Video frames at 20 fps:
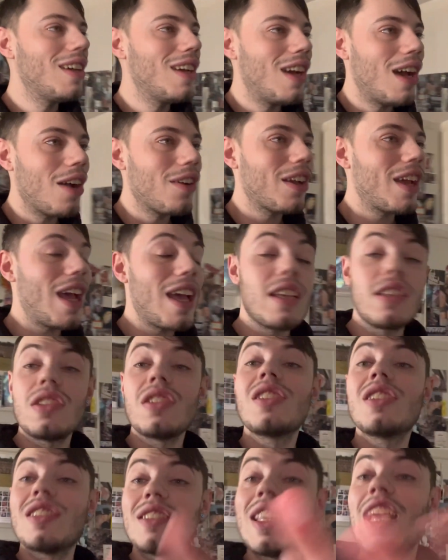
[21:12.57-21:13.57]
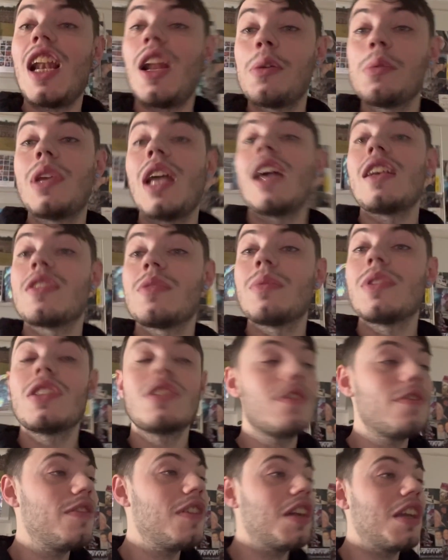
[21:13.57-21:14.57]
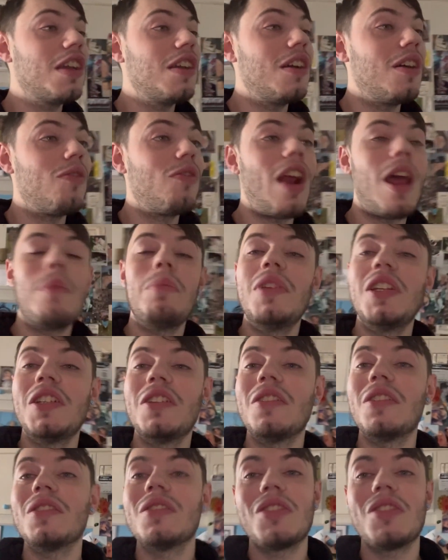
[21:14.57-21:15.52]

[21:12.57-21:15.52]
You can tell I'm gassed because I'm rambling on.